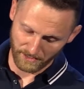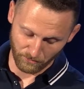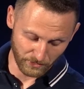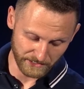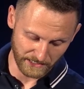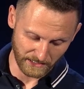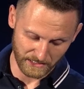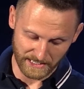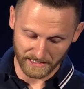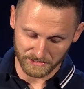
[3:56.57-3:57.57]
want to
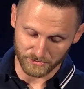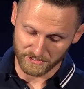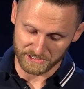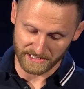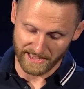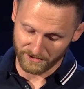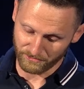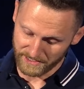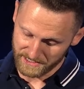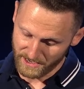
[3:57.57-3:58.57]
get into this
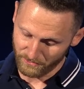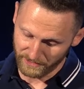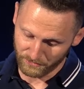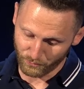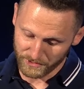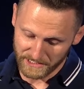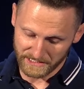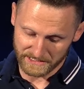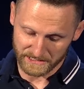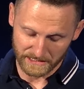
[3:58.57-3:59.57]
letter right now and
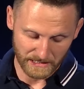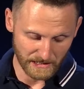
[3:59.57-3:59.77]
read